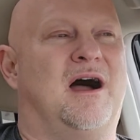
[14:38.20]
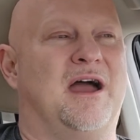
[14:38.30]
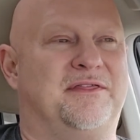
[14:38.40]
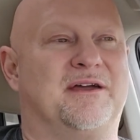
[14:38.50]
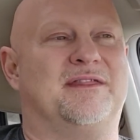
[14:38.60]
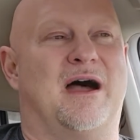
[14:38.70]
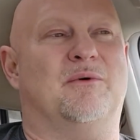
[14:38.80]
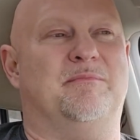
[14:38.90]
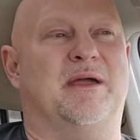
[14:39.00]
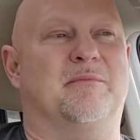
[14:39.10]
I think that
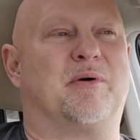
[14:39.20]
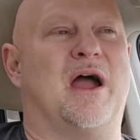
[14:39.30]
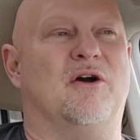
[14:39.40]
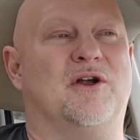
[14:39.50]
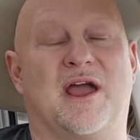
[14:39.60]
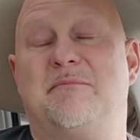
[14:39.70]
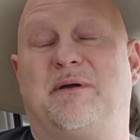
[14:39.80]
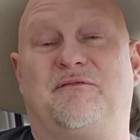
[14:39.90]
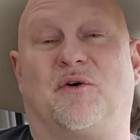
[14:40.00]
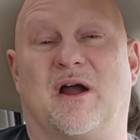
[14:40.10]
would be a priority, and
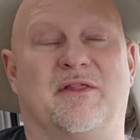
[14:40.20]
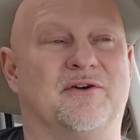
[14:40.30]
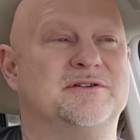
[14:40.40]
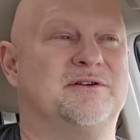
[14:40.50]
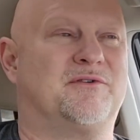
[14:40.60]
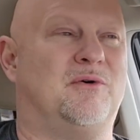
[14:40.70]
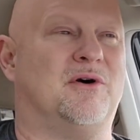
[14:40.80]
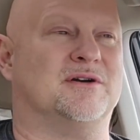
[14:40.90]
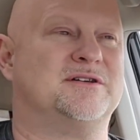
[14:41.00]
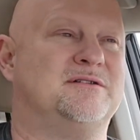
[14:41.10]
before others, of
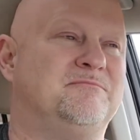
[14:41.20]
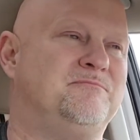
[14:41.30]
course.